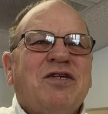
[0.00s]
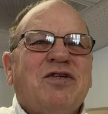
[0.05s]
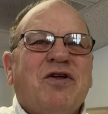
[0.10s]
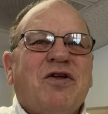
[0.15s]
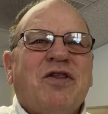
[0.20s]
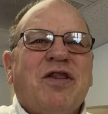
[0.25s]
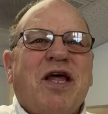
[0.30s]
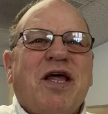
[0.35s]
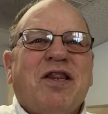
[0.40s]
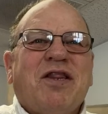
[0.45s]

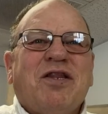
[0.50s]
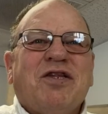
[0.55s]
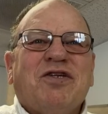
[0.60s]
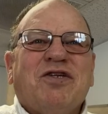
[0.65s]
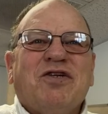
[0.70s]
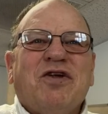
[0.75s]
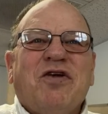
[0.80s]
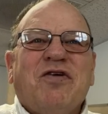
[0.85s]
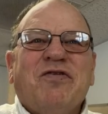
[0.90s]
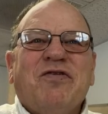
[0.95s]
so that the
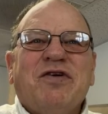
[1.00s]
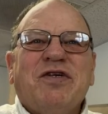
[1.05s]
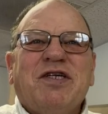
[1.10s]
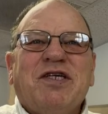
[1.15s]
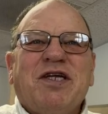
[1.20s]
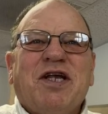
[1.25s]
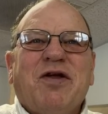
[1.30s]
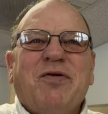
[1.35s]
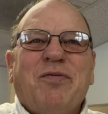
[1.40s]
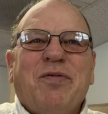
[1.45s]

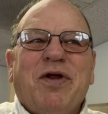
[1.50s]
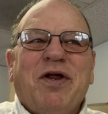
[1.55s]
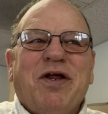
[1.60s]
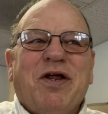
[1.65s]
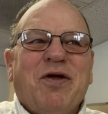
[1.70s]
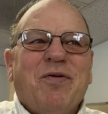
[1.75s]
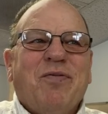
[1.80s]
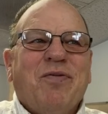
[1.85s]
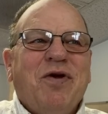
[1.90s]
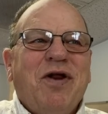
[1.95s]
service can
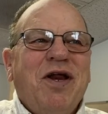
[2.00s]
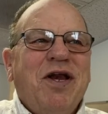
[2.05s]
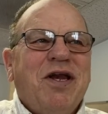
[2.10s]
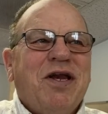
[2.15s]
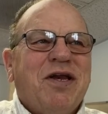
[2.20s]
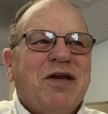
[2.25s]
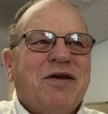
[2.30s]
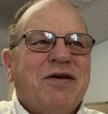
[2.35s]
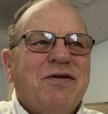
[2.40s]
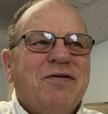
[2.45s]
be
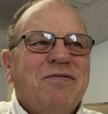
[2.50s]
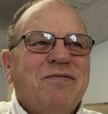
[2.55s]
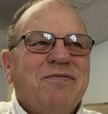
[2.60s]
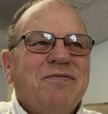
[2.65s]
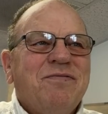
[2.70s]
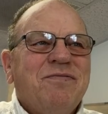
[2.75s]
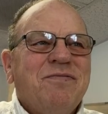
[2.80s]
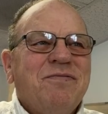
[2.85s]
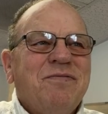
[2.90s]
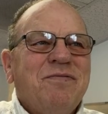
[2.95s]
completed.
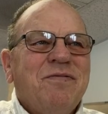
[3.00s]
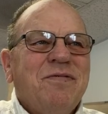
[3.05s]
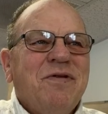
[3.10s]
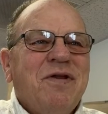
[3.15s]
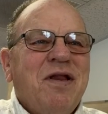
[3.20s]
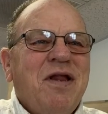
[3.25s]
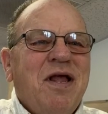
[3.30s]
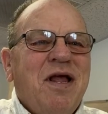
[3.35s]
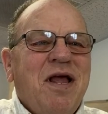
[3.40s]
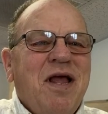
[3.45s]

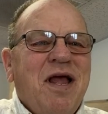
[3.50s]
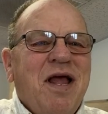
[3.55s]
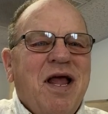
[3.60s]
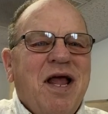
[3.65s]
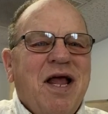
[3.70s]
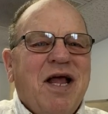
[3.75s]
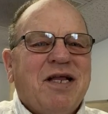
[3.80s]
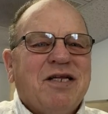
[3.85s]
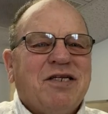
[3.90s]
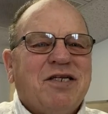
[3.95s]

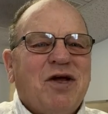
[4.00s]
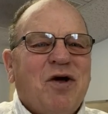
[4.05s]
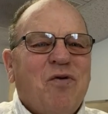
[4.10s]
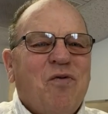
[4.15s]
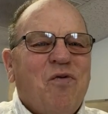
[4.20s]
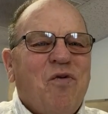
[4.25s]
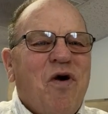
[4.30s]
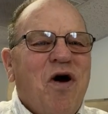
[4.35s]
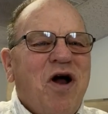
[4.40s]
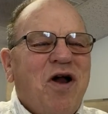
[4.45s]
It's a
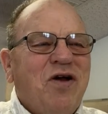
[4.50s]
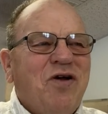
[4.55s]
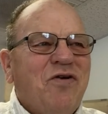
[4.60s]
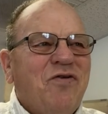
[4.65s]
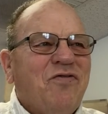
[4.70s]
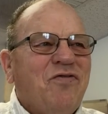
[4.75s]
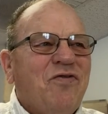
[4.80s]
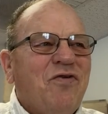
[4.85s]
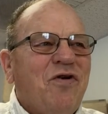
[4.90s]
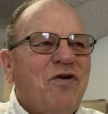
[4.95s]

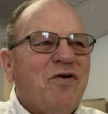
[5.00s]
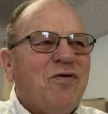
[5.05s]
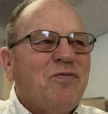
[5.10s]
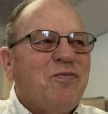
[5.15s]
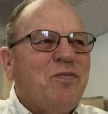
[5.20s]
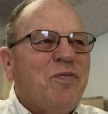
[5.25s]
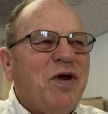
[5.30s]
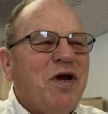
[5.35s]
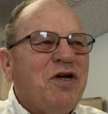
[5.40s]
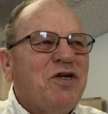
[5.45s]

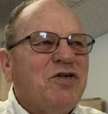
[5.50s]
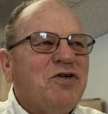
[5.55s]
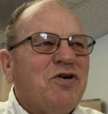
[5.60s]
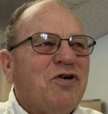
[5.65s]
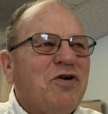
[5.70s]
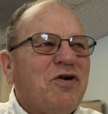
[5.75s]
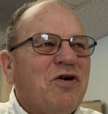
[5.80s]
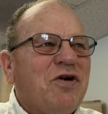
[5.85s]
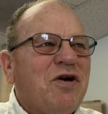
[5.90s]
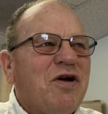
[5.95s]
wonderful
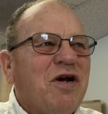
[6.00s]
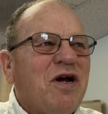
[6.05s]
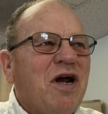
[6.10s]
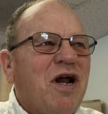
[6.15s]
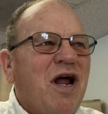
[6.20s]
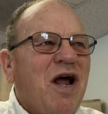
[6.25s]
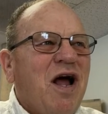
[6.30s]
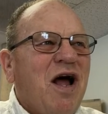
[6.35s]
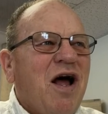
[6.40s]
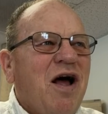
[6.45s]
picture
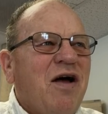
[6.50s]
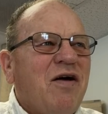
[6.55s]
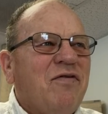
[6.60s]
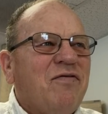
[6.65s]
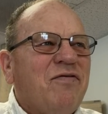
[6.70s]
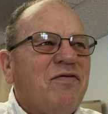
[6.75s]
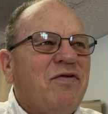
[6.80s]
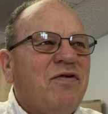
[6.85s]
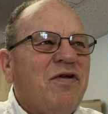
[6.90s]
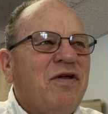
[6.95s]

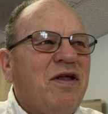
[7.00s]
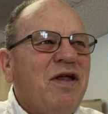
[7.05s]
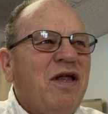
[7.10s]
of